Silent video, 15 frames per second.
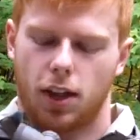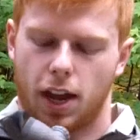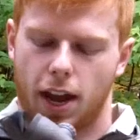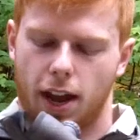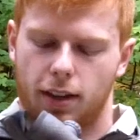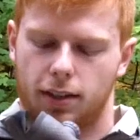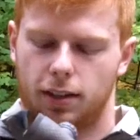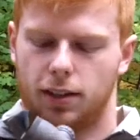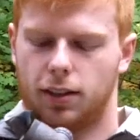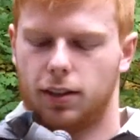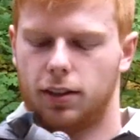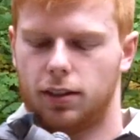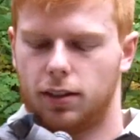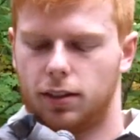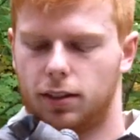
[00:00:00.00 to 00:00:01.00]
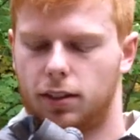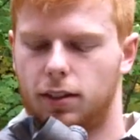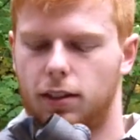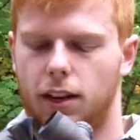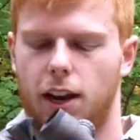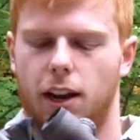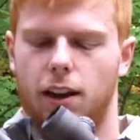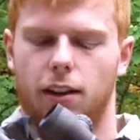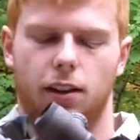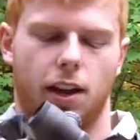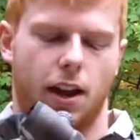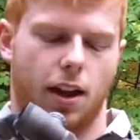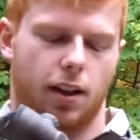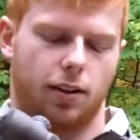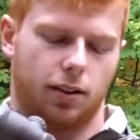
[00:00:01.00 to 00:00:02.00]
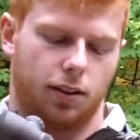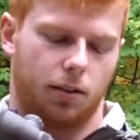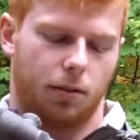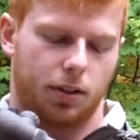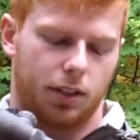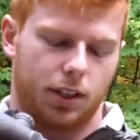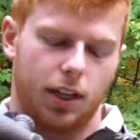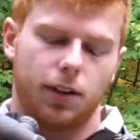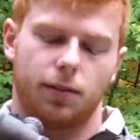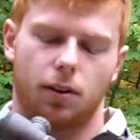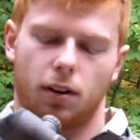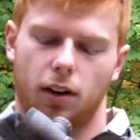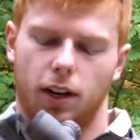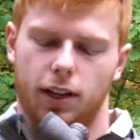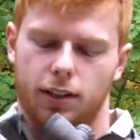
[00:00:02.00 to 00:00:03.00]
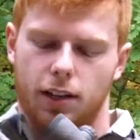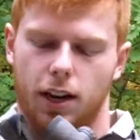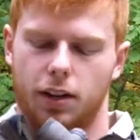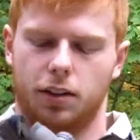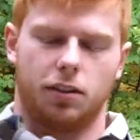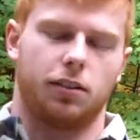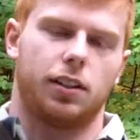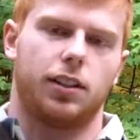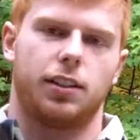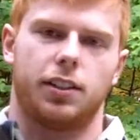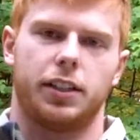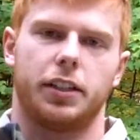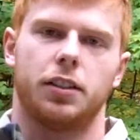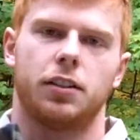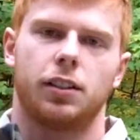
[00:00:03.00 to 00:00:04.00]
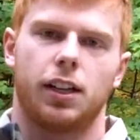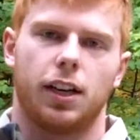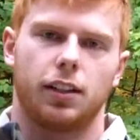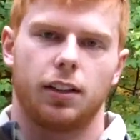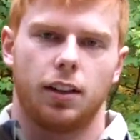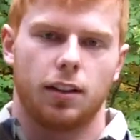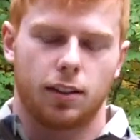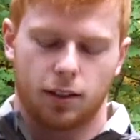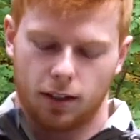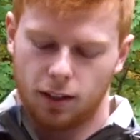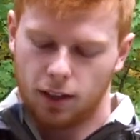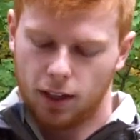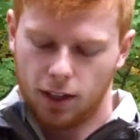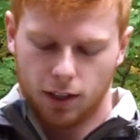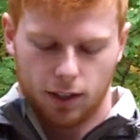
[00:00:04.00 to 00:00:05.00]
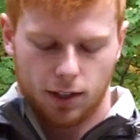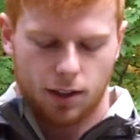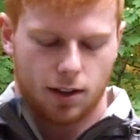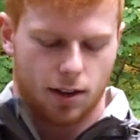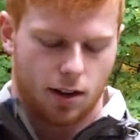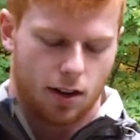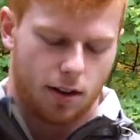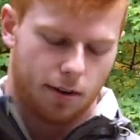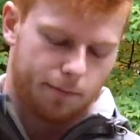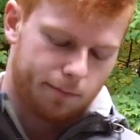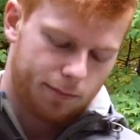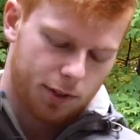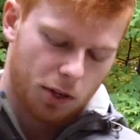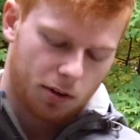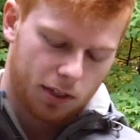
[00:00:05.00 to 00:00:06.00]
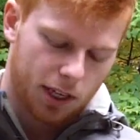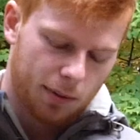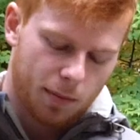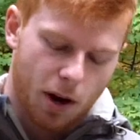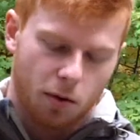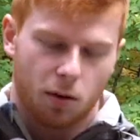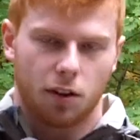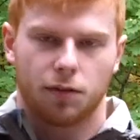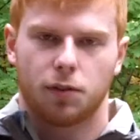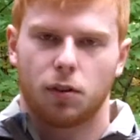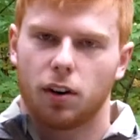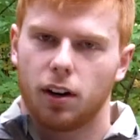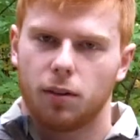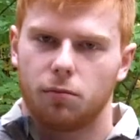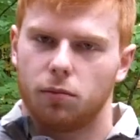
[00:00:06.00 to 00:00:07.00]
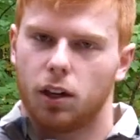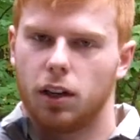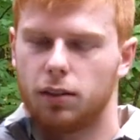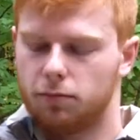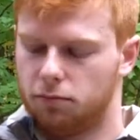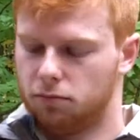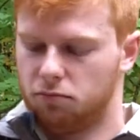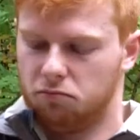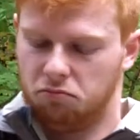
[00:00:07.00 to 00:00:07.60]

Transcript: that say that the receiver is actually steel on this. Don't take my word for it, but